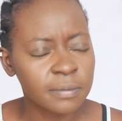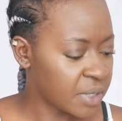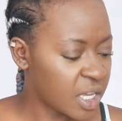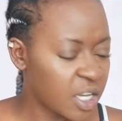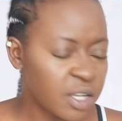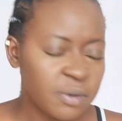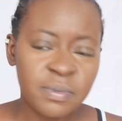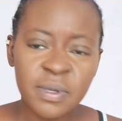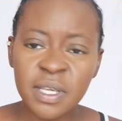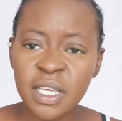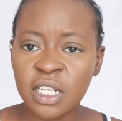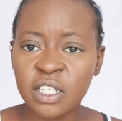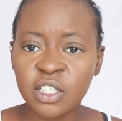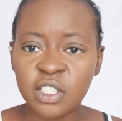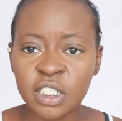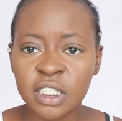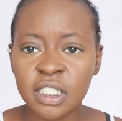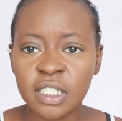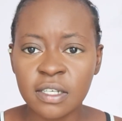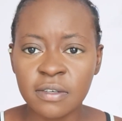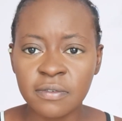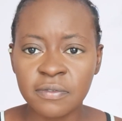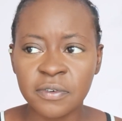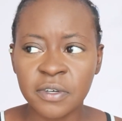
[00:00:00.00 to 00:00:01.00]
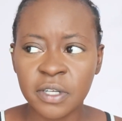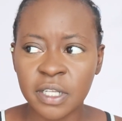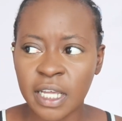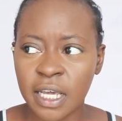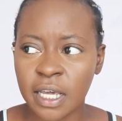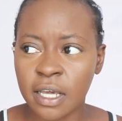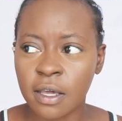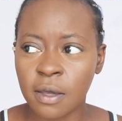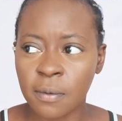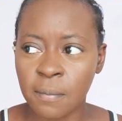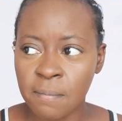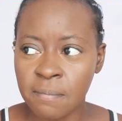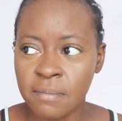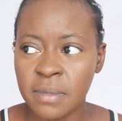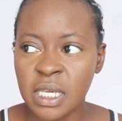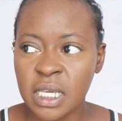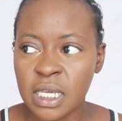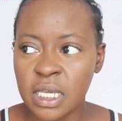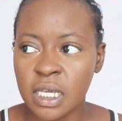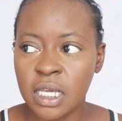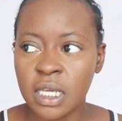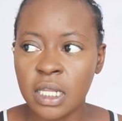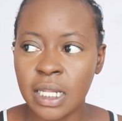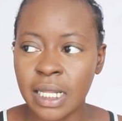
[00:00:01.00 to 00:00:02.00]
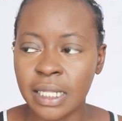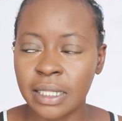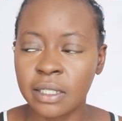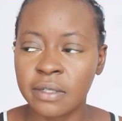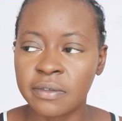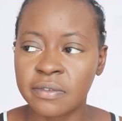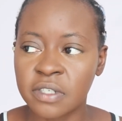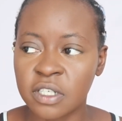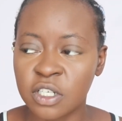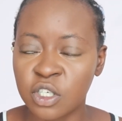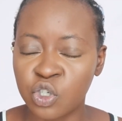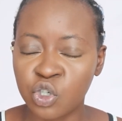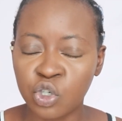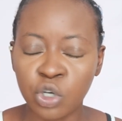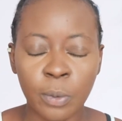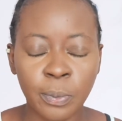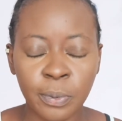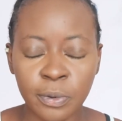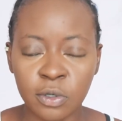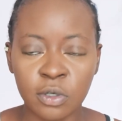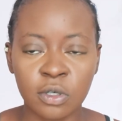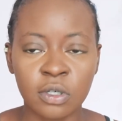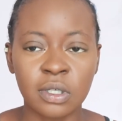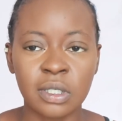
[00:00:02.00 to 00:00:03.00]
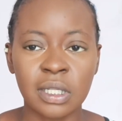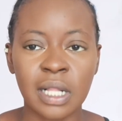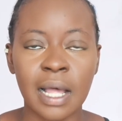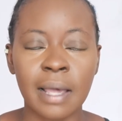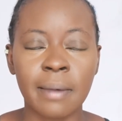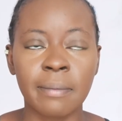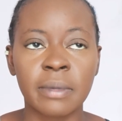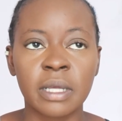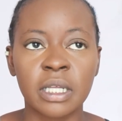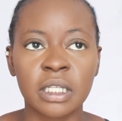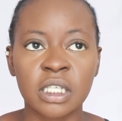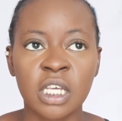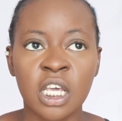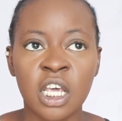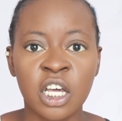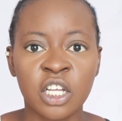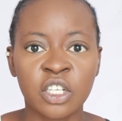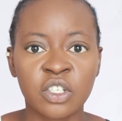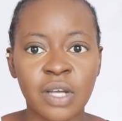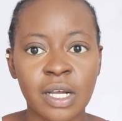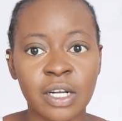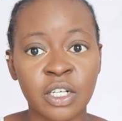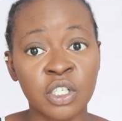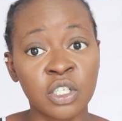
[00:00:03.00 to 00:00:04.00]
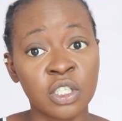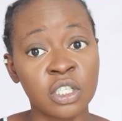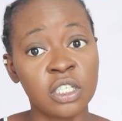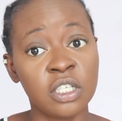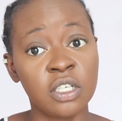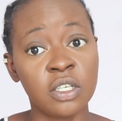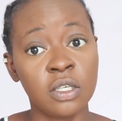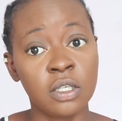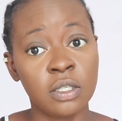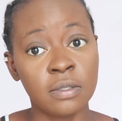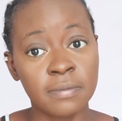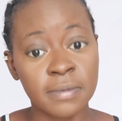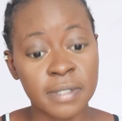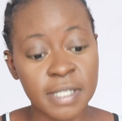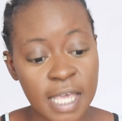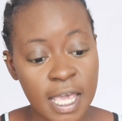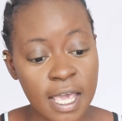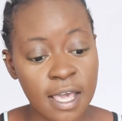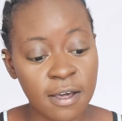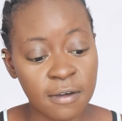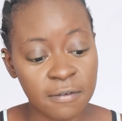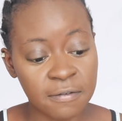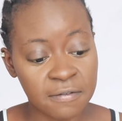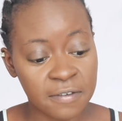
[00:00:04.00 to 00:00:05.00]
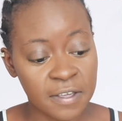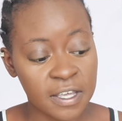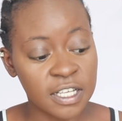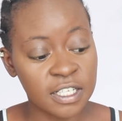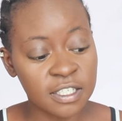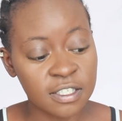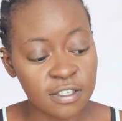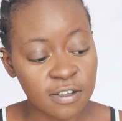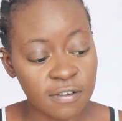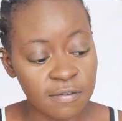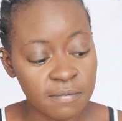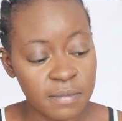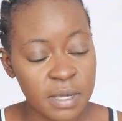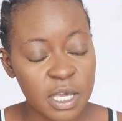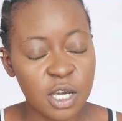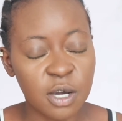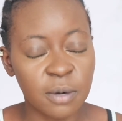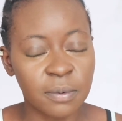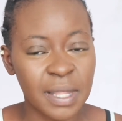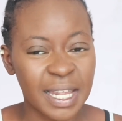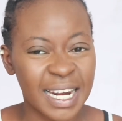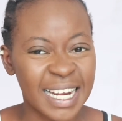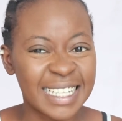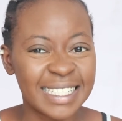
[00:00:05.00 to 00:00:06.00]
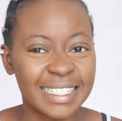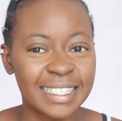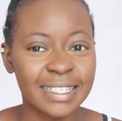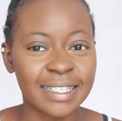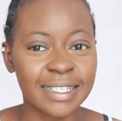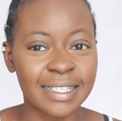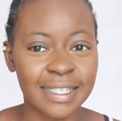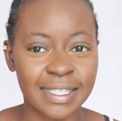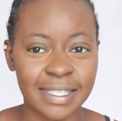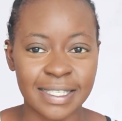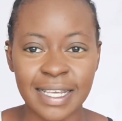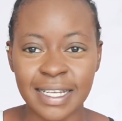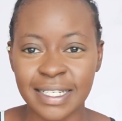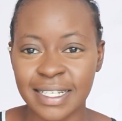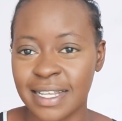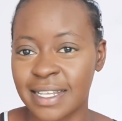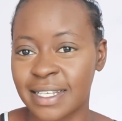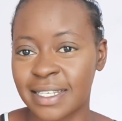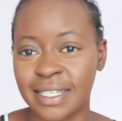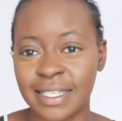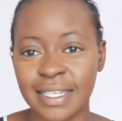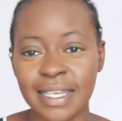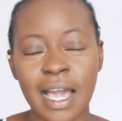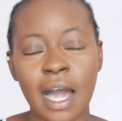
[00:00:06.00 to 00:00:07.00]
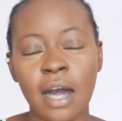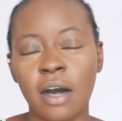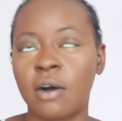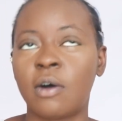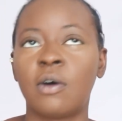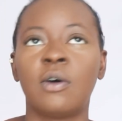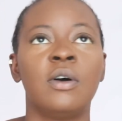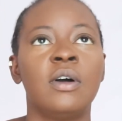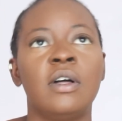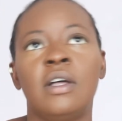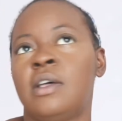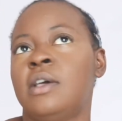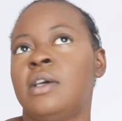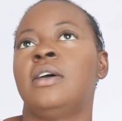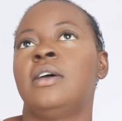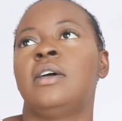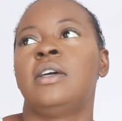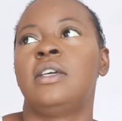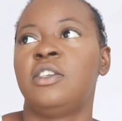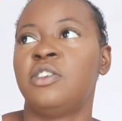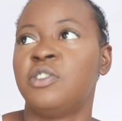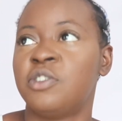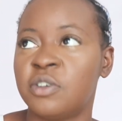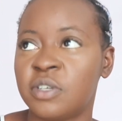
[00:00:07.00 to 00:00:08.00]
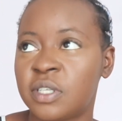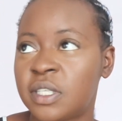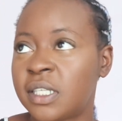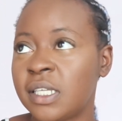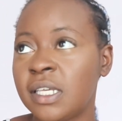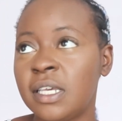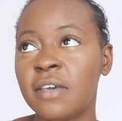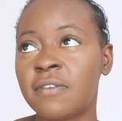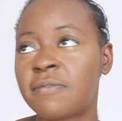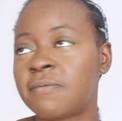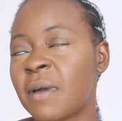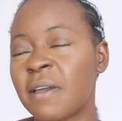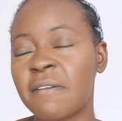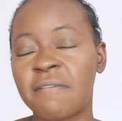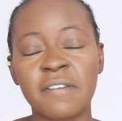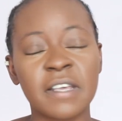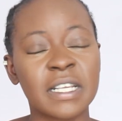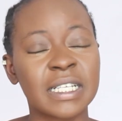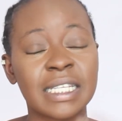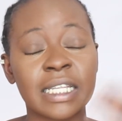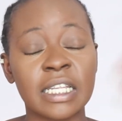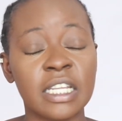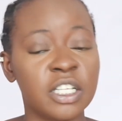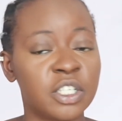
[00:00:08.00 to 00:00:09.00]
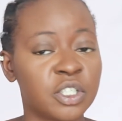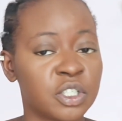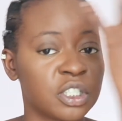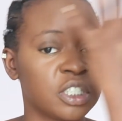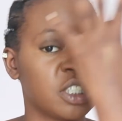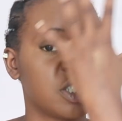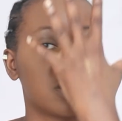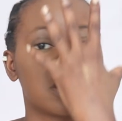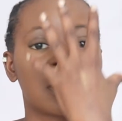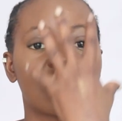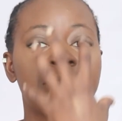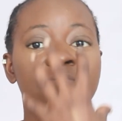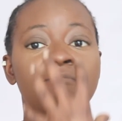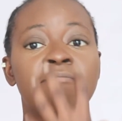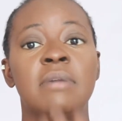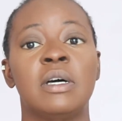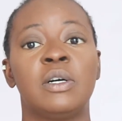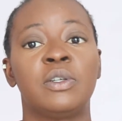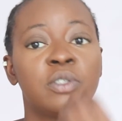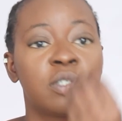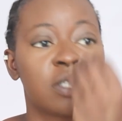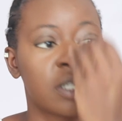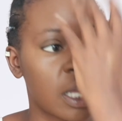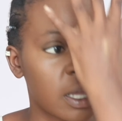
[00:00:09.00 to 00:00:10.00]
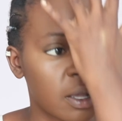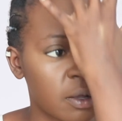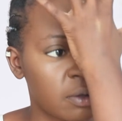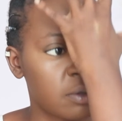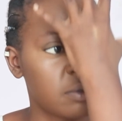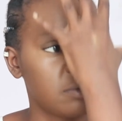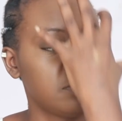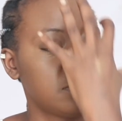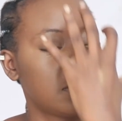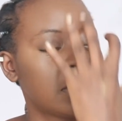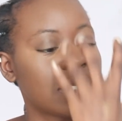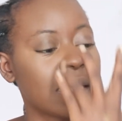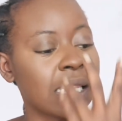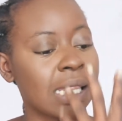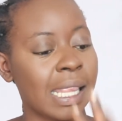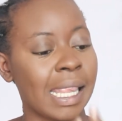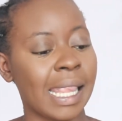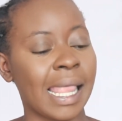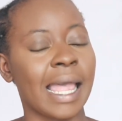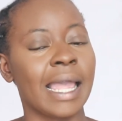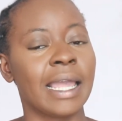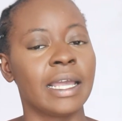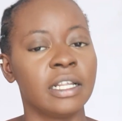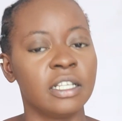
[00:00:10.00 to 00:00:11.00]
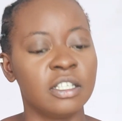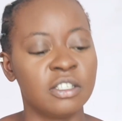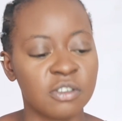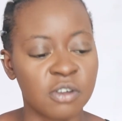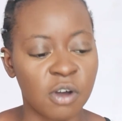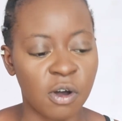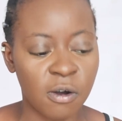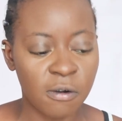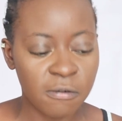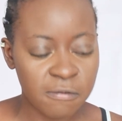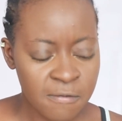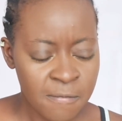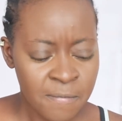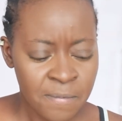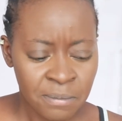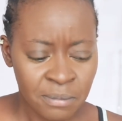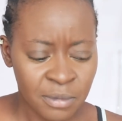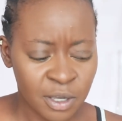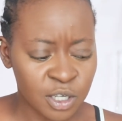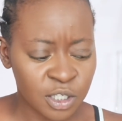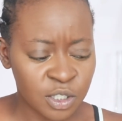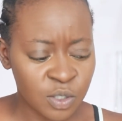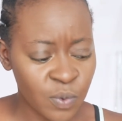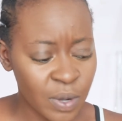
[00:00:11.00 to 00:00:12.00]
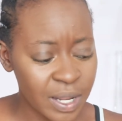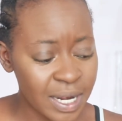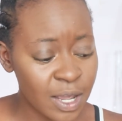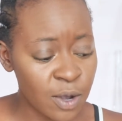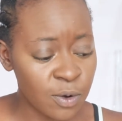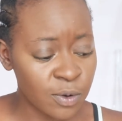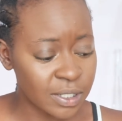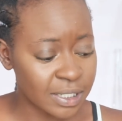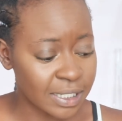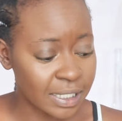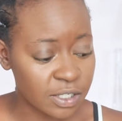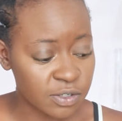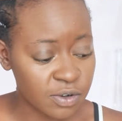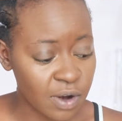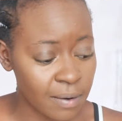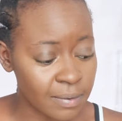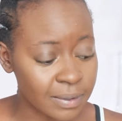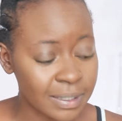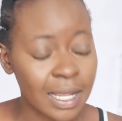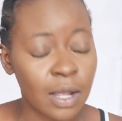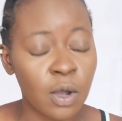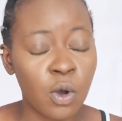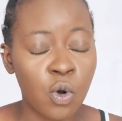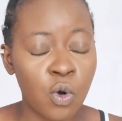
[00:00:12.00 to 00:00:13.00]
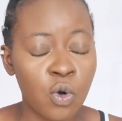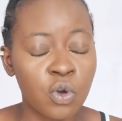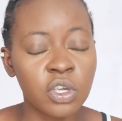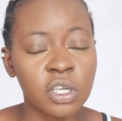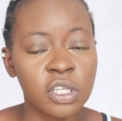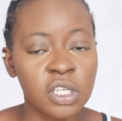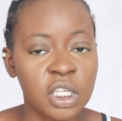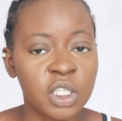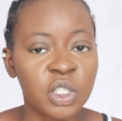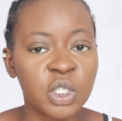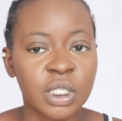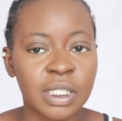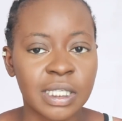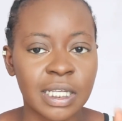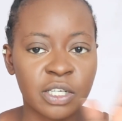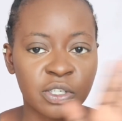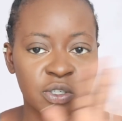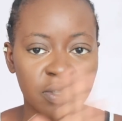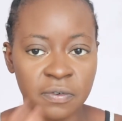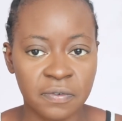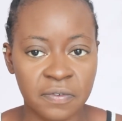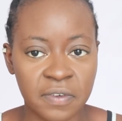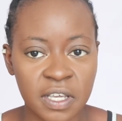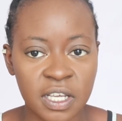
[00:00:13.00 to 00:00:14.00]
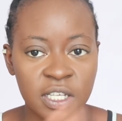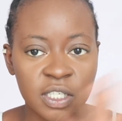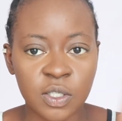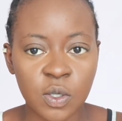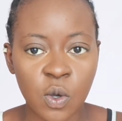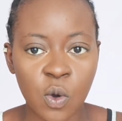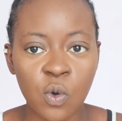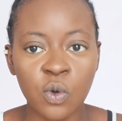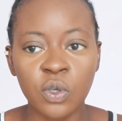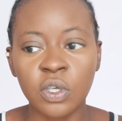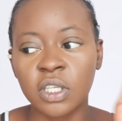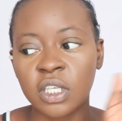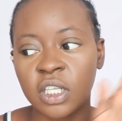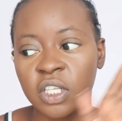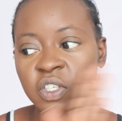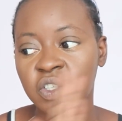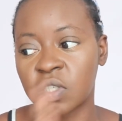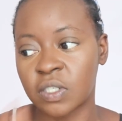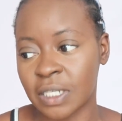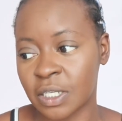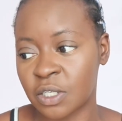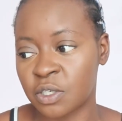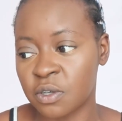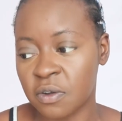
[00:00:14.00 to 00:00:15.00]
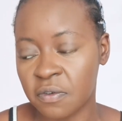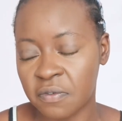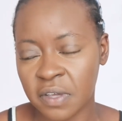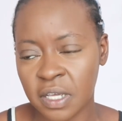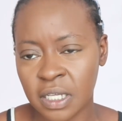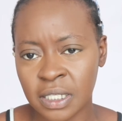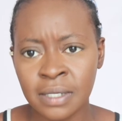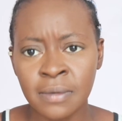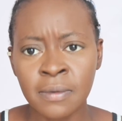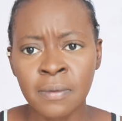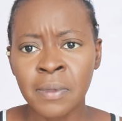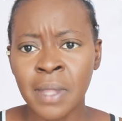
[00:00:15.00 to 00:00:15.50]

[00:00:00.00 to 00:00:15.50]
It'd be interesting for like me that lives in a tropical climate to actually take a face of makeup that I didn't set and see how, you know, see if my face literally just melts, like slides off. Because the way they always describe it is like, oh, you need to set your face. Oh, you need to set your face.